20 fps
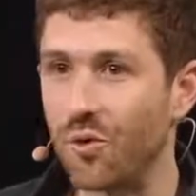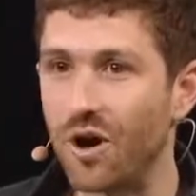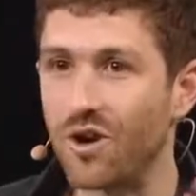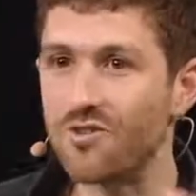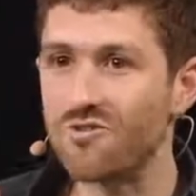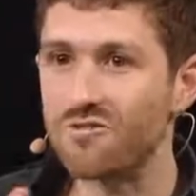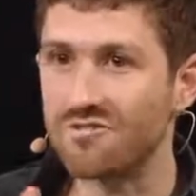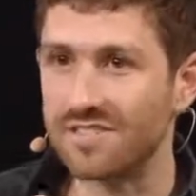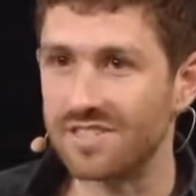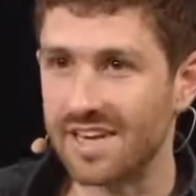
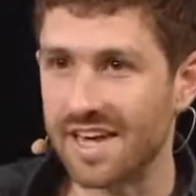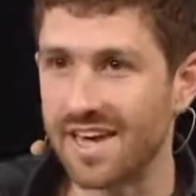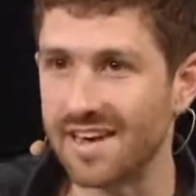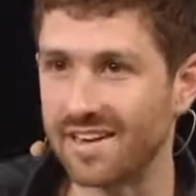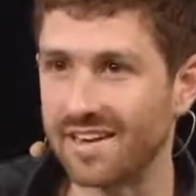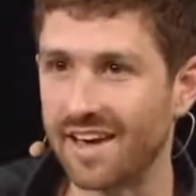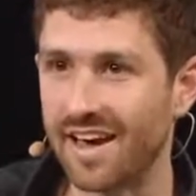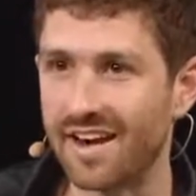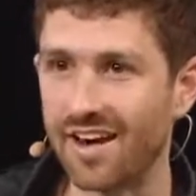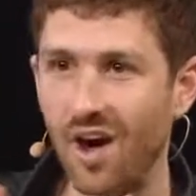
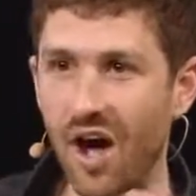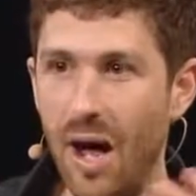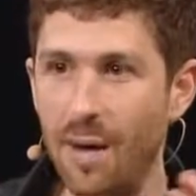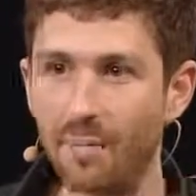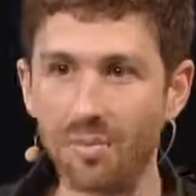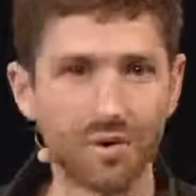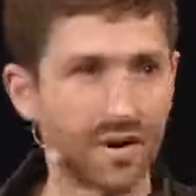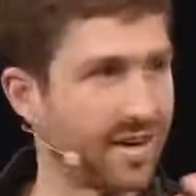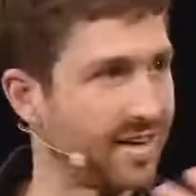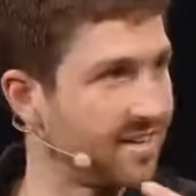understand how to
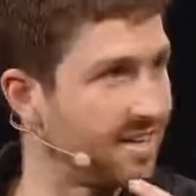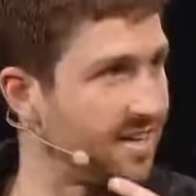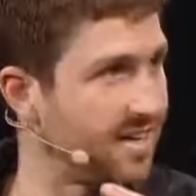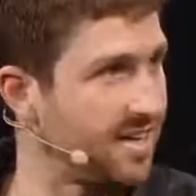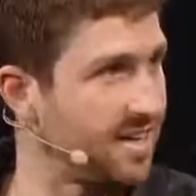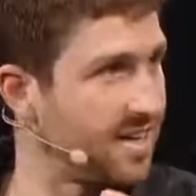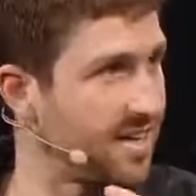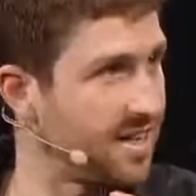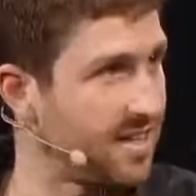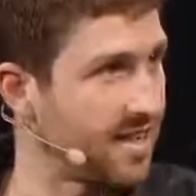operate
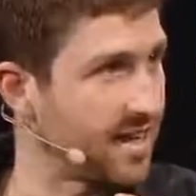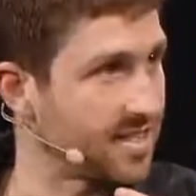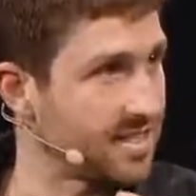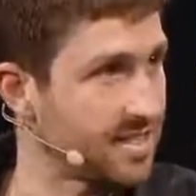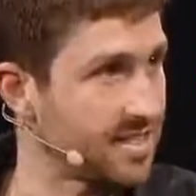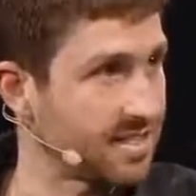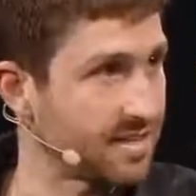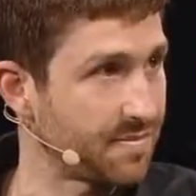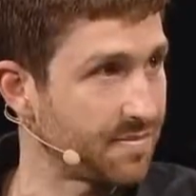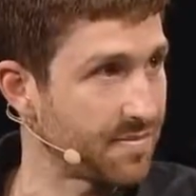that
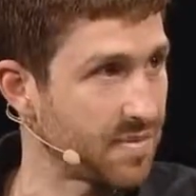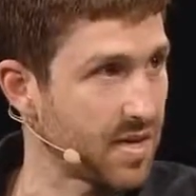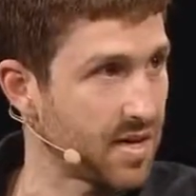system.